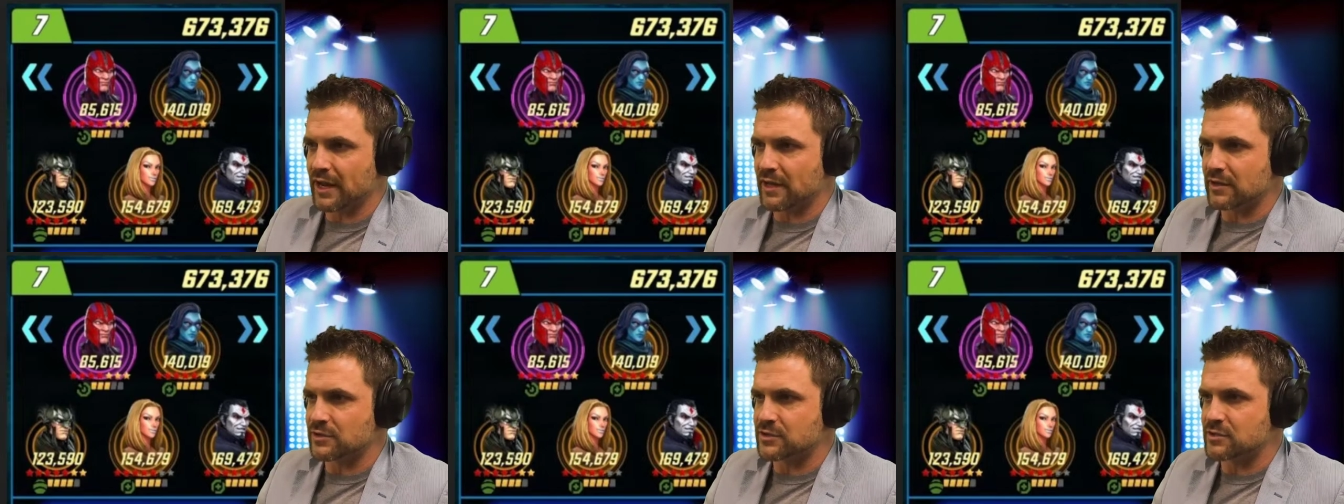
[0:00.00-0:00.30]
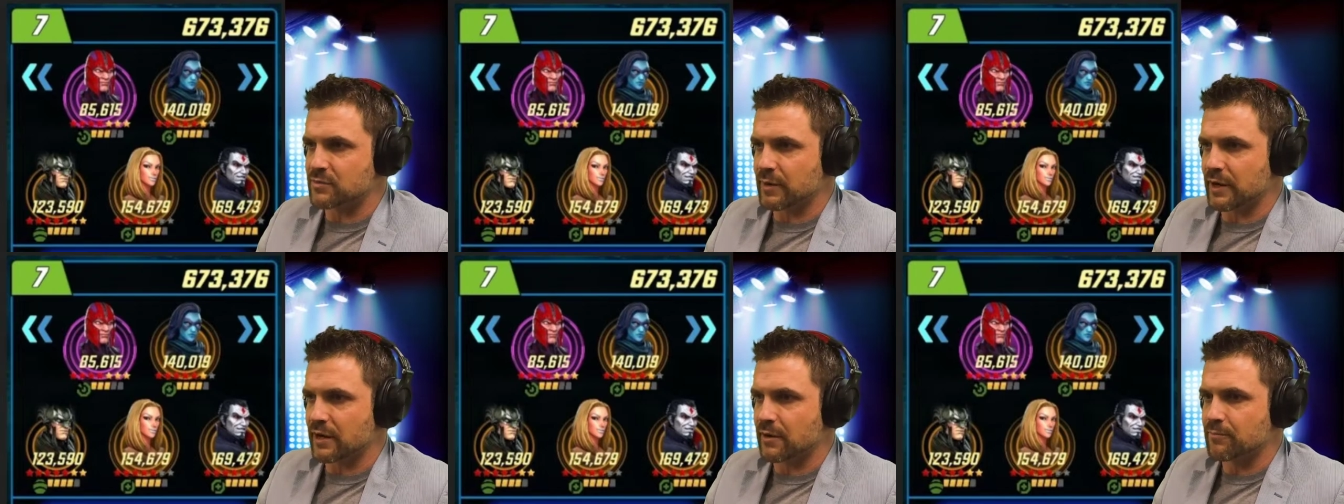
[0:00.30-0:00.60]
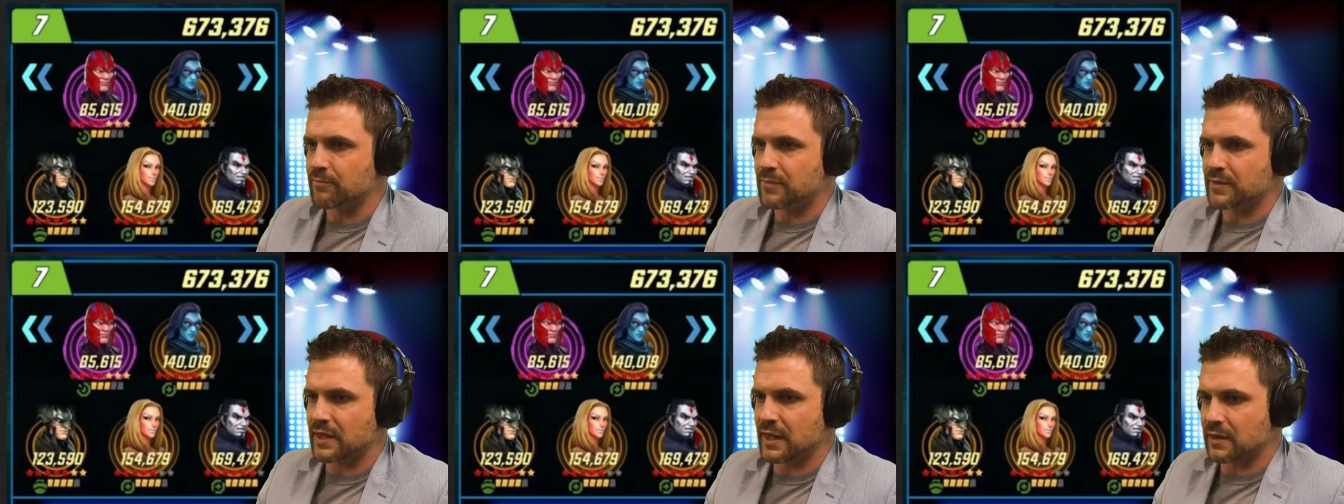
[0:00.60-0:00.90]
elsewhere.
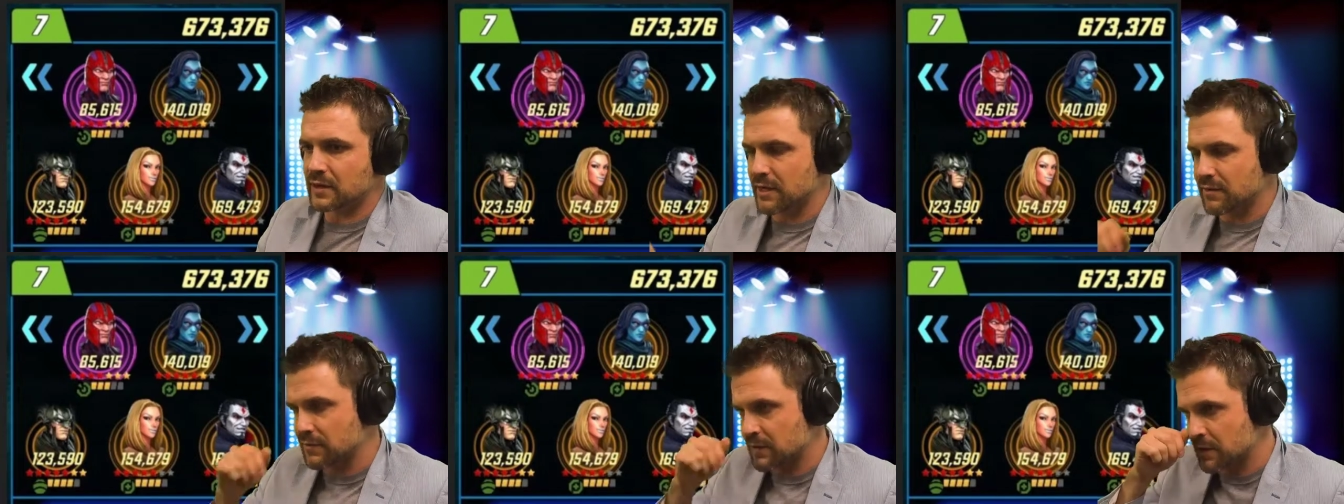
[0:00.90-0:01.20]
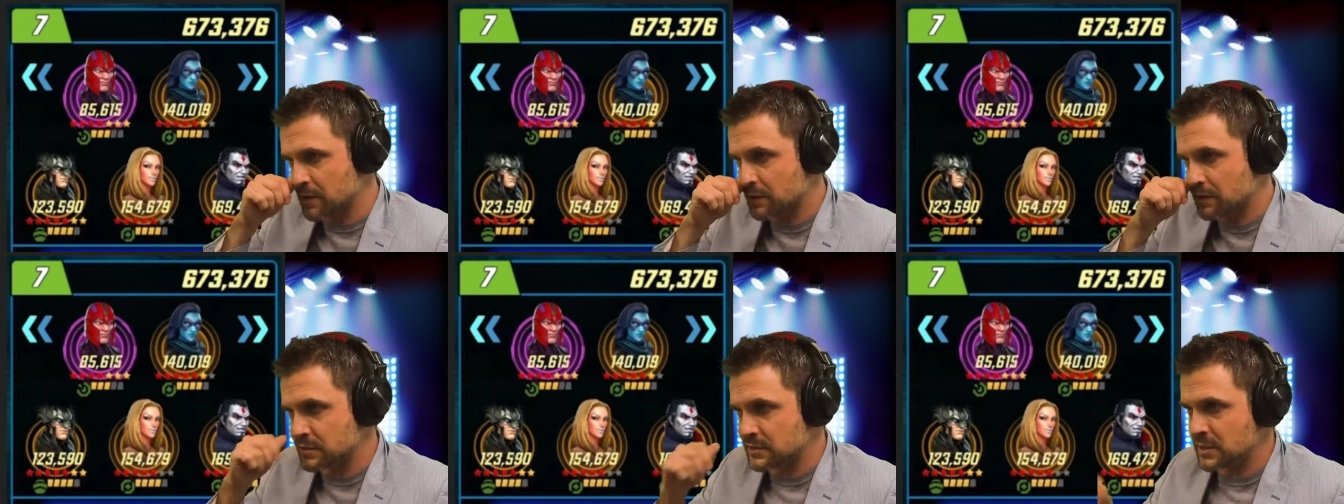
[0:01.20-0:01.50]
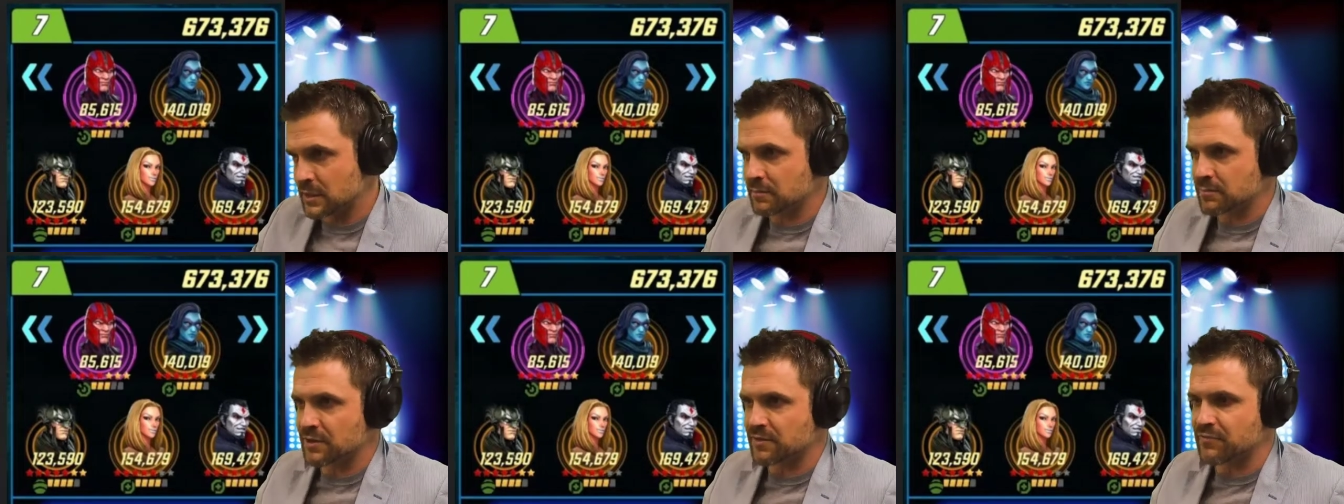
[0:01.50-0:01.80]
That'll give you another
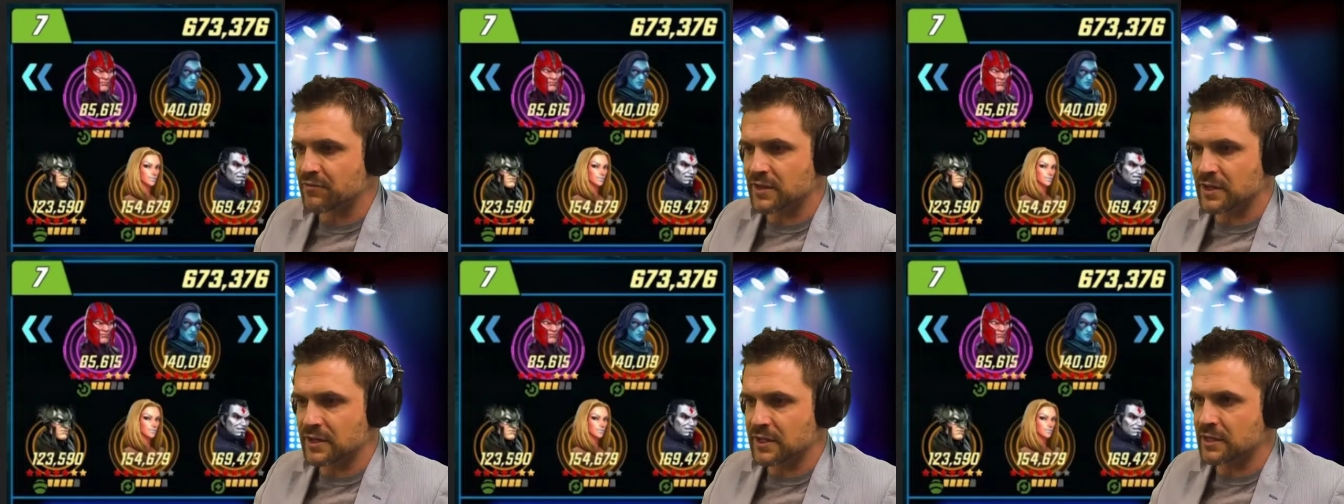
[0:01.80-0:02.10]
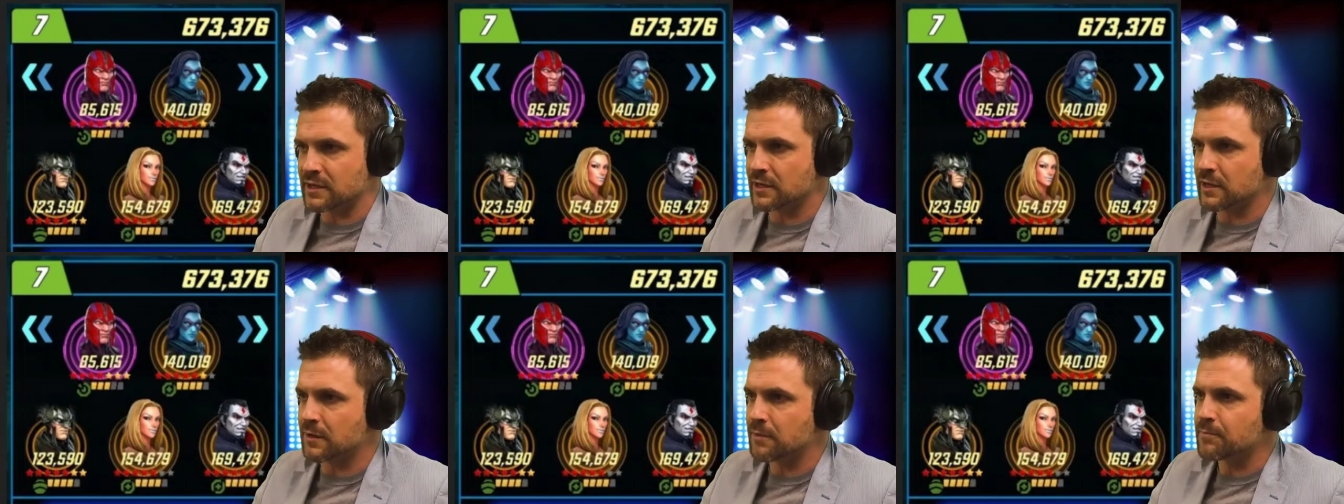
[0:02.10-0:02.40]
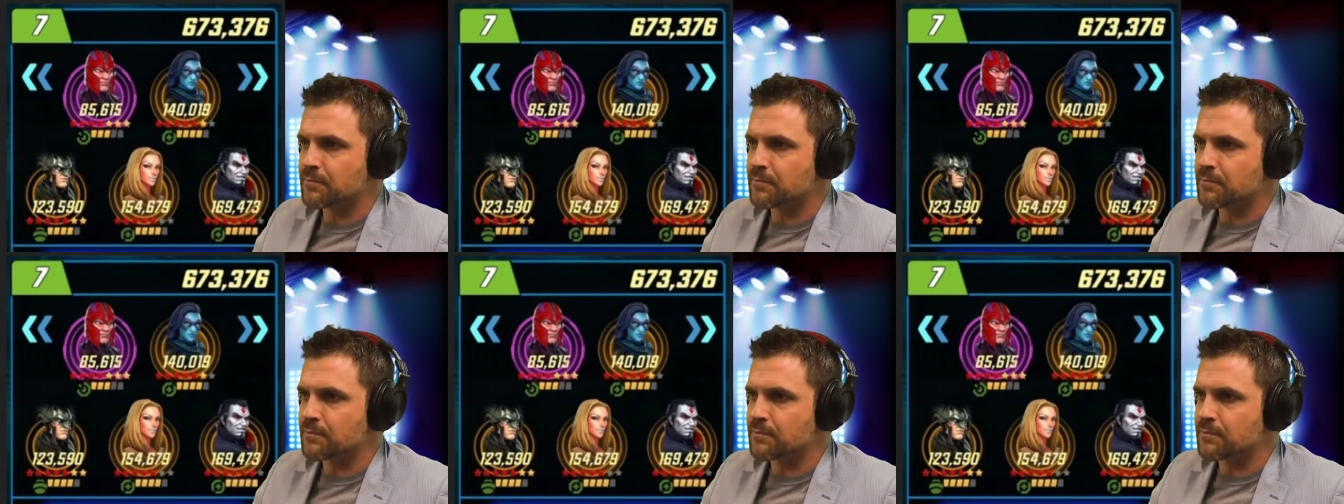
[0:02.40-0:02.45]
team to fill in here.